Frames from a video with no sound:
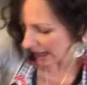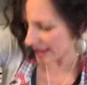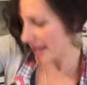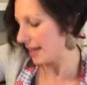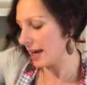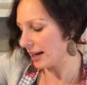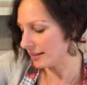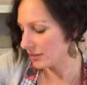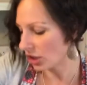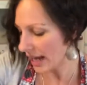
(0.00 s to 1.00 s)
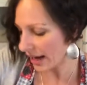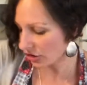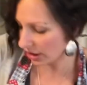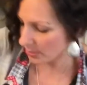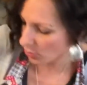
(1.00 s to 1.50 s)
and then I start
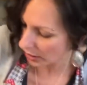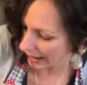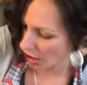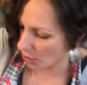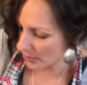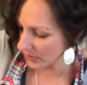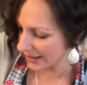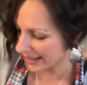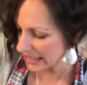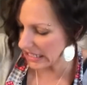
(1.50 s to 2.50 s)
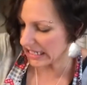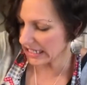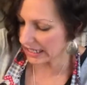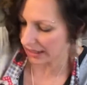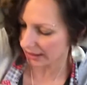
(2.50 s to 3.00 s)
actually more like almost like
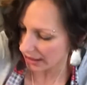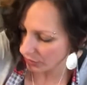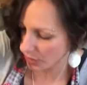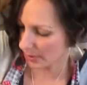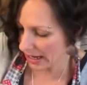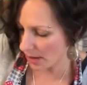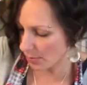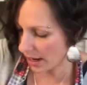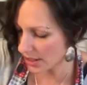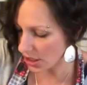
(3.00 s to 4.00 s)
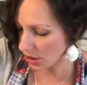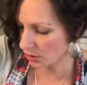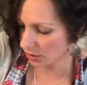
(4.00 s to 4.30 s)
kneading, like if you're making bread dough.